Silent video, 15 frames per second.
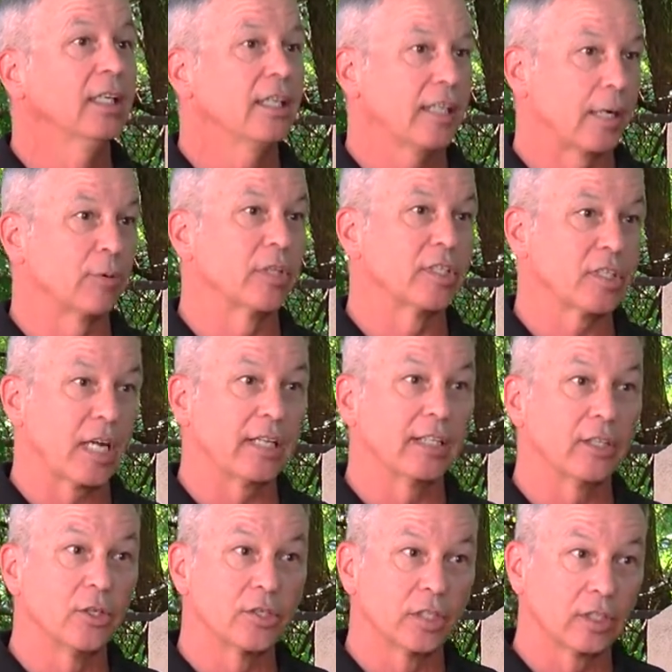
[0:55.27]
They were just kind
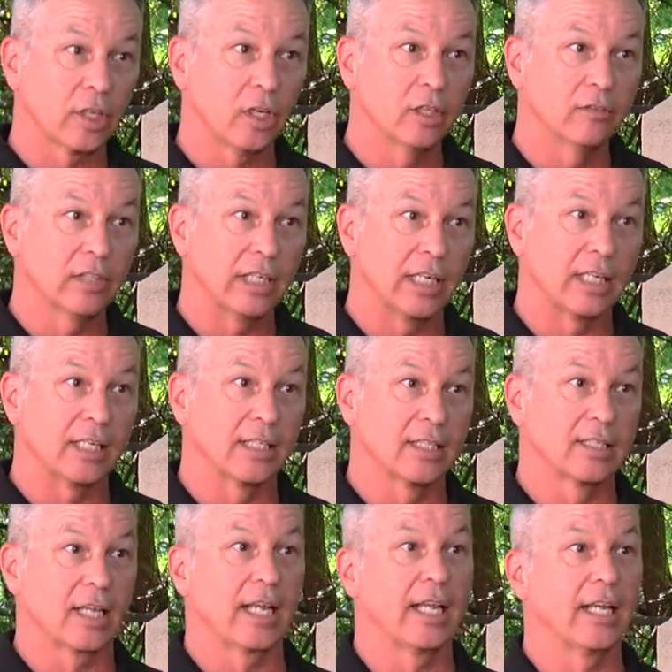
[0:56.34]
of using COVID
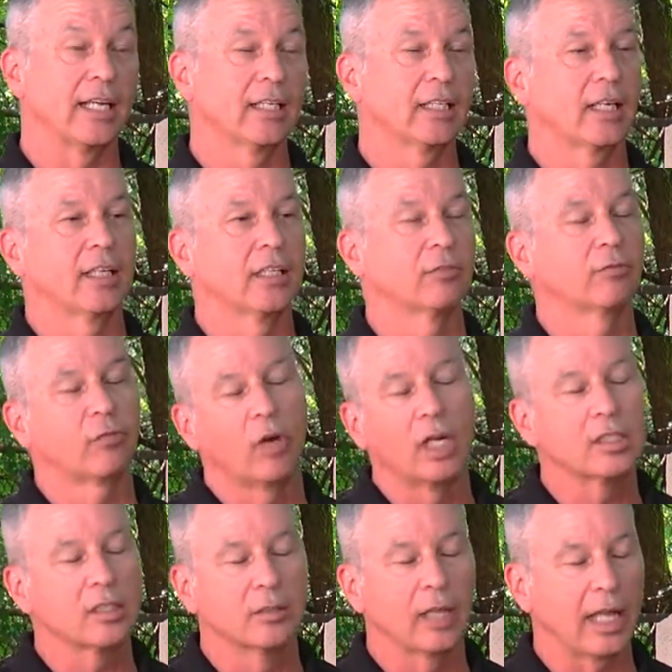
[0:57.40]
as a kind of
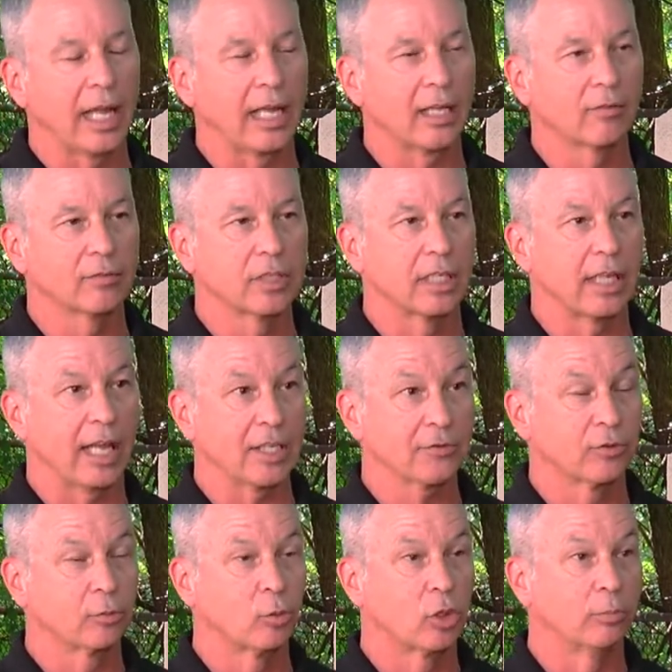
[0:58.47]
front to, uh, to ask
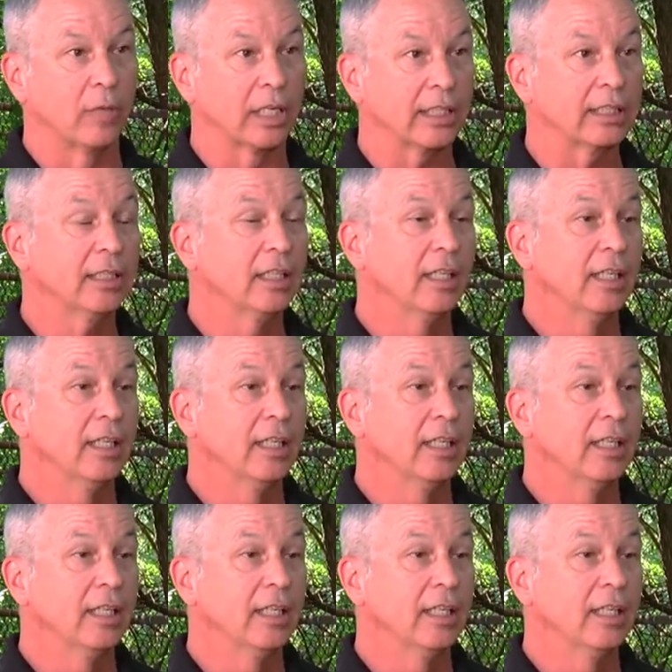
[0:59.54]
for more money.